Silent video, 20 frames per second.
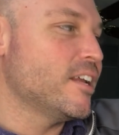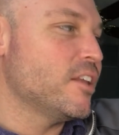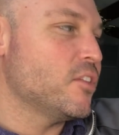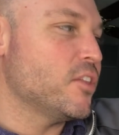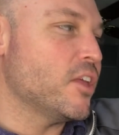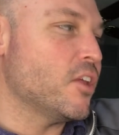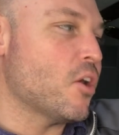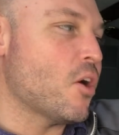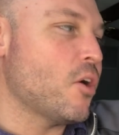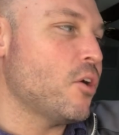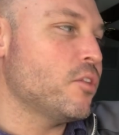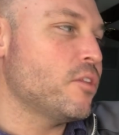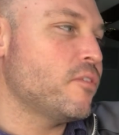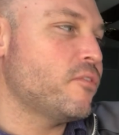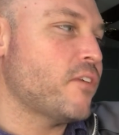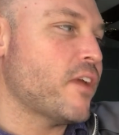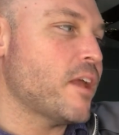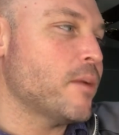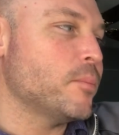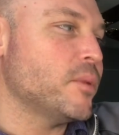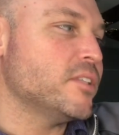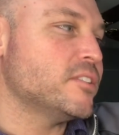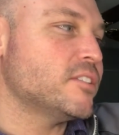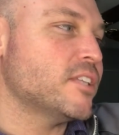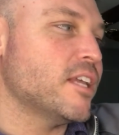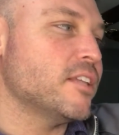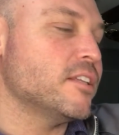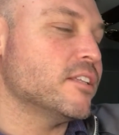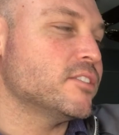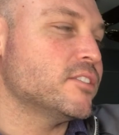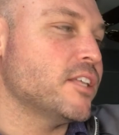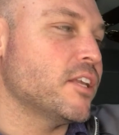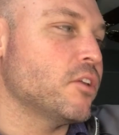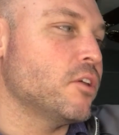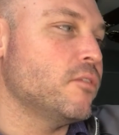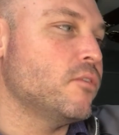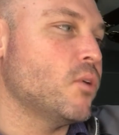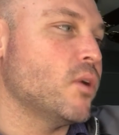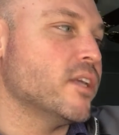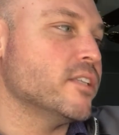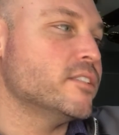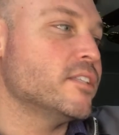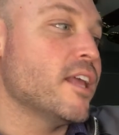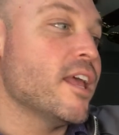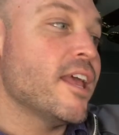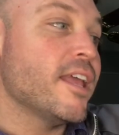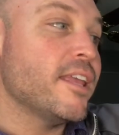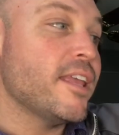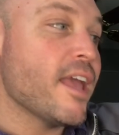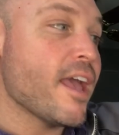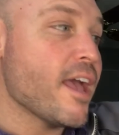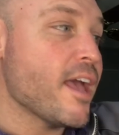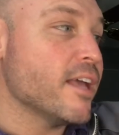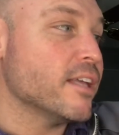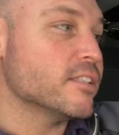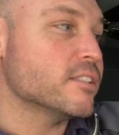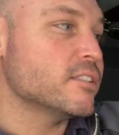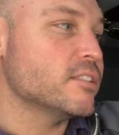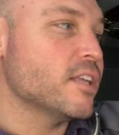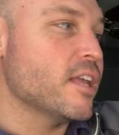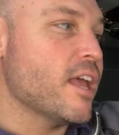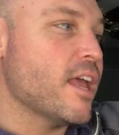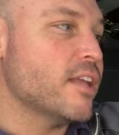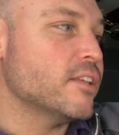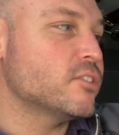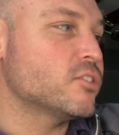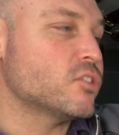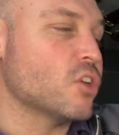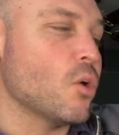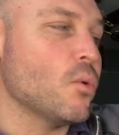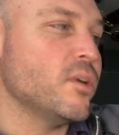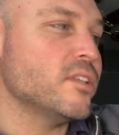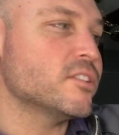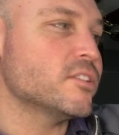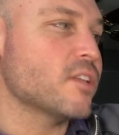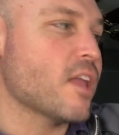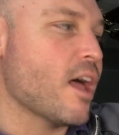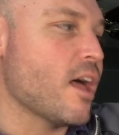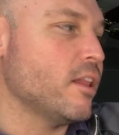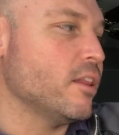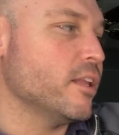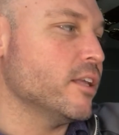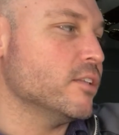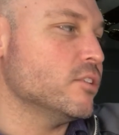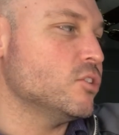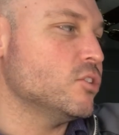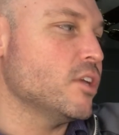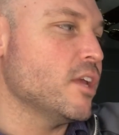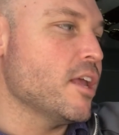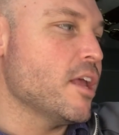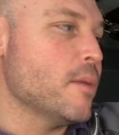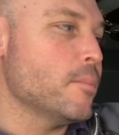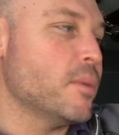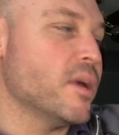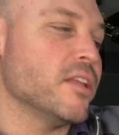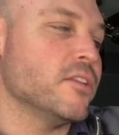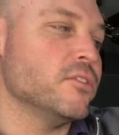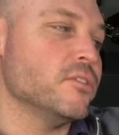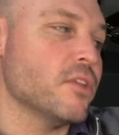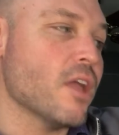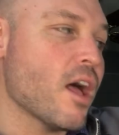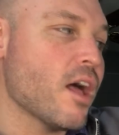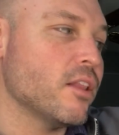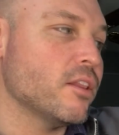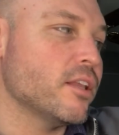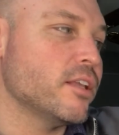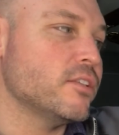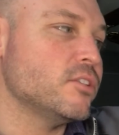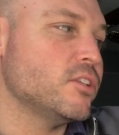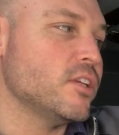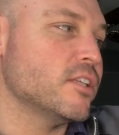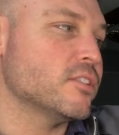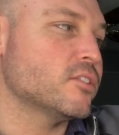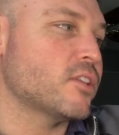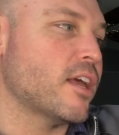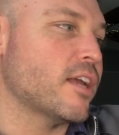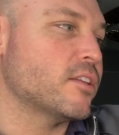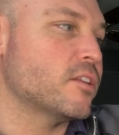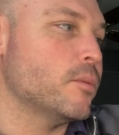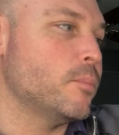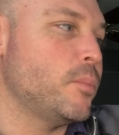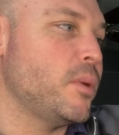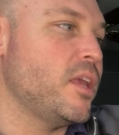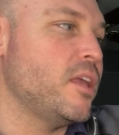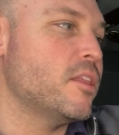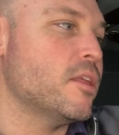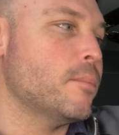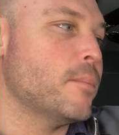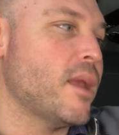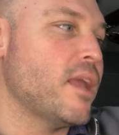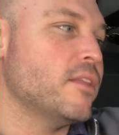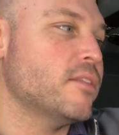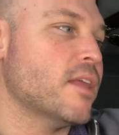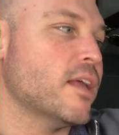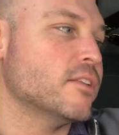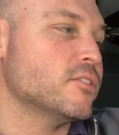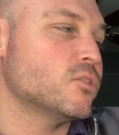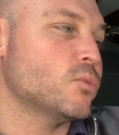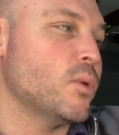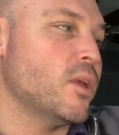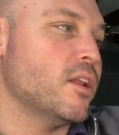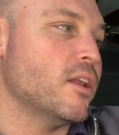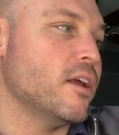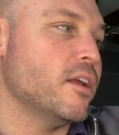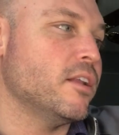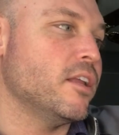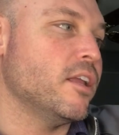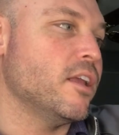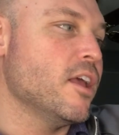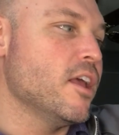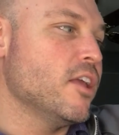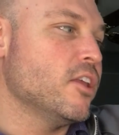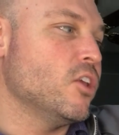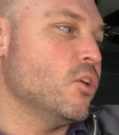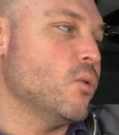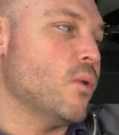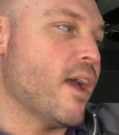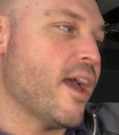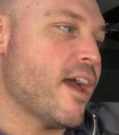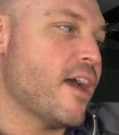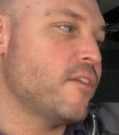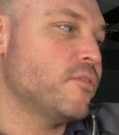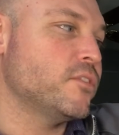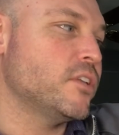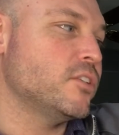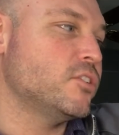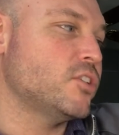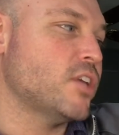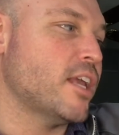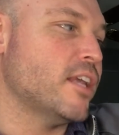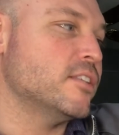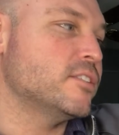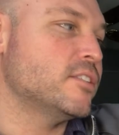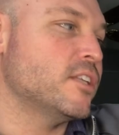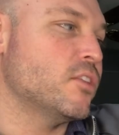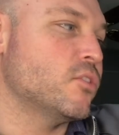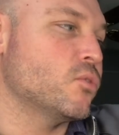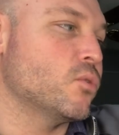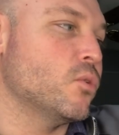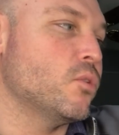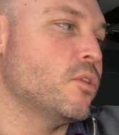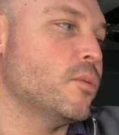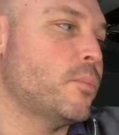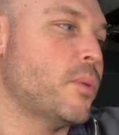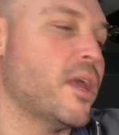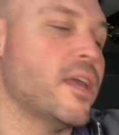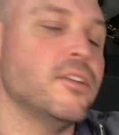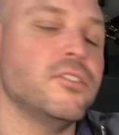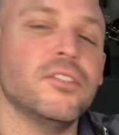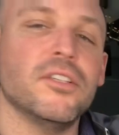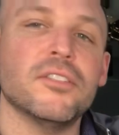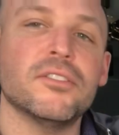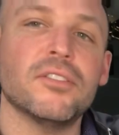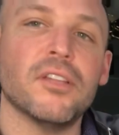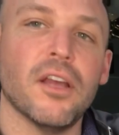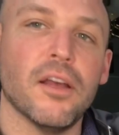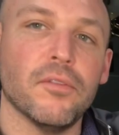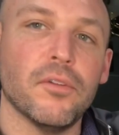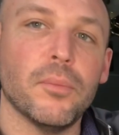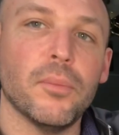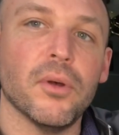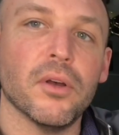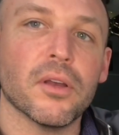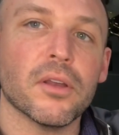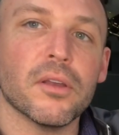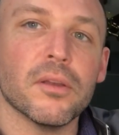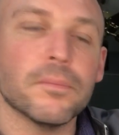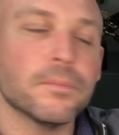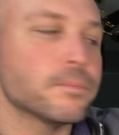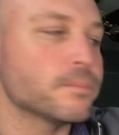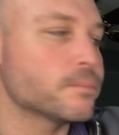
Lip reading: Then all the family said in a single voice, "Yes, and so is knowledge. But knowledge is like the bee that made that sweet honey. You have to chase it through the pages of a book."